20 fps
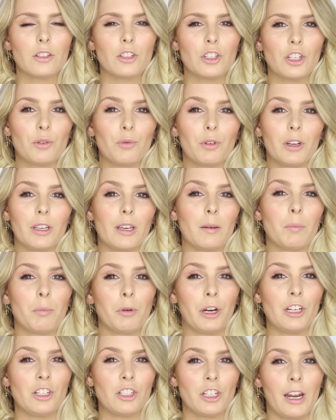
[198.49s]
She really
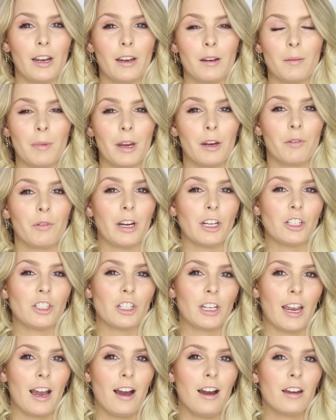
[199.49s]
appreciated me
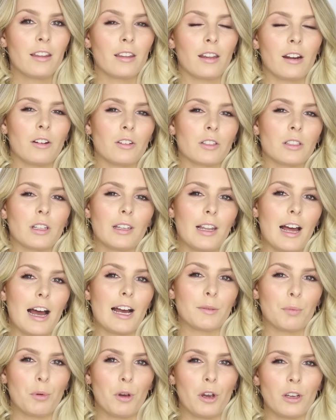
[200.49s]
reaching out and that I was the
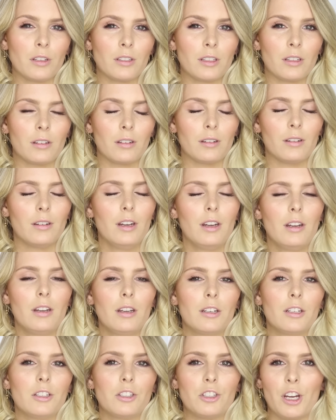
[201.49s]
last person
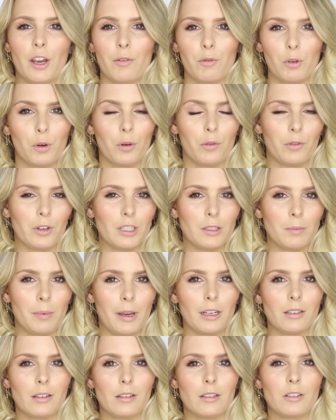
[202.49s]
she ever would have
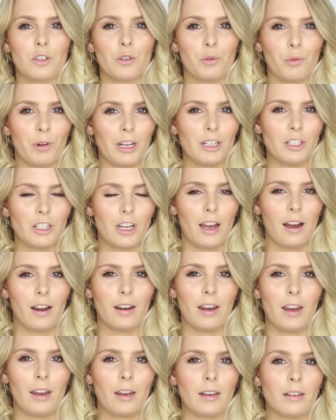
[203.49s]
expected to reach
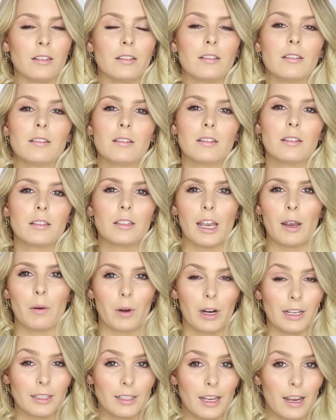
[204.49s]
out and say
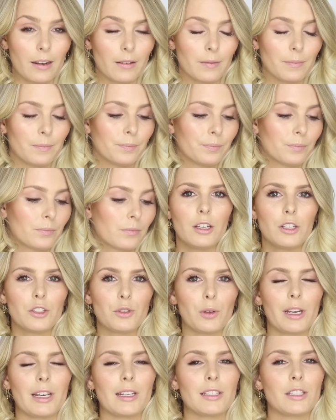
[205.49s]
what I said.
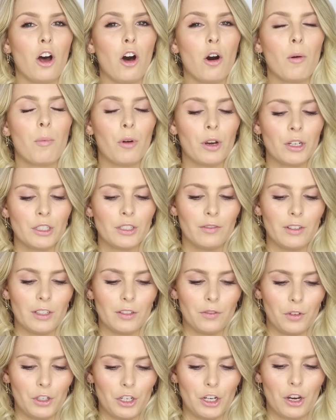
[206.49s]
So I guess the whole point of
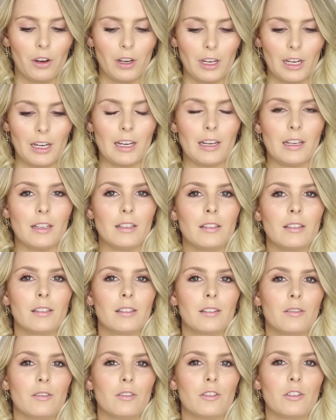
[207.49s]
this video
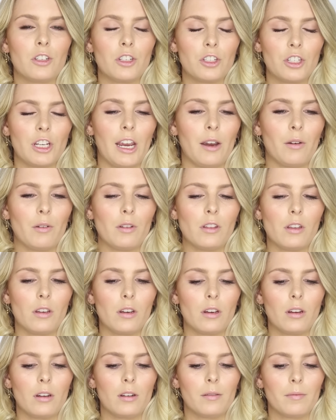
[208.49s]
is to share with
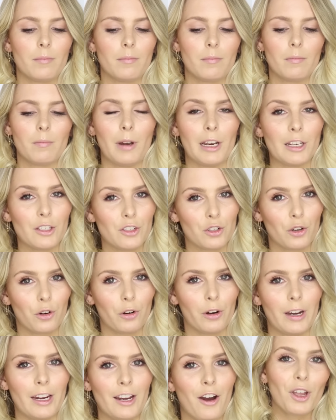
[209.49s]
you my
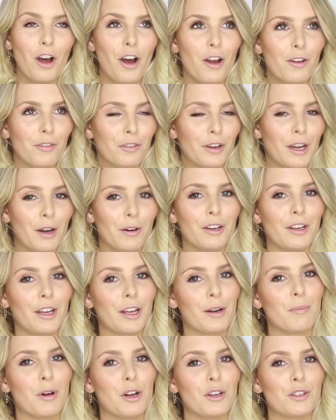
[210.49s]
story. Hopefully I won't
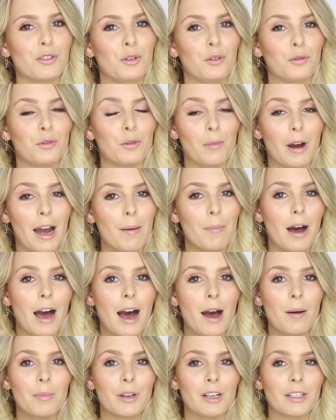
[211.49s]
get emotional for my
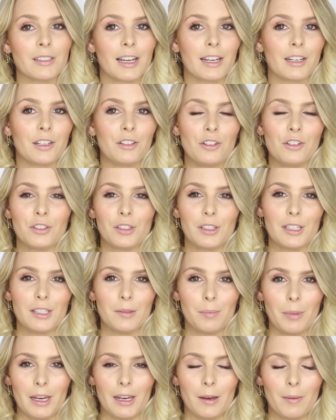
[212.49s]
part because I can usually
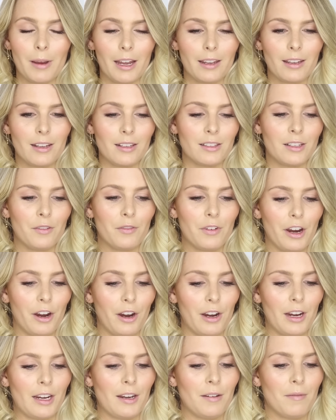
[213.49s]
speak about this in a
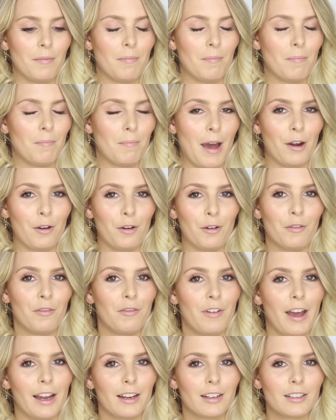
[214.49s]
very
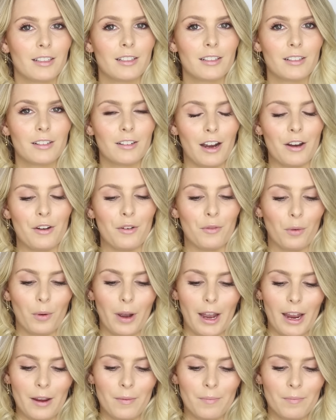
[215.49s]
matter-of-fact kind of
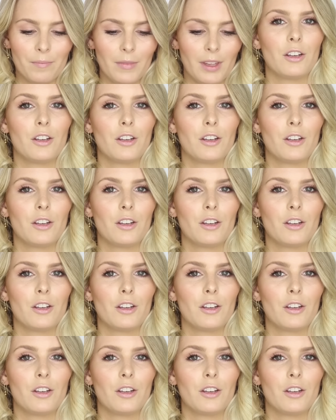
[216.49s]
way.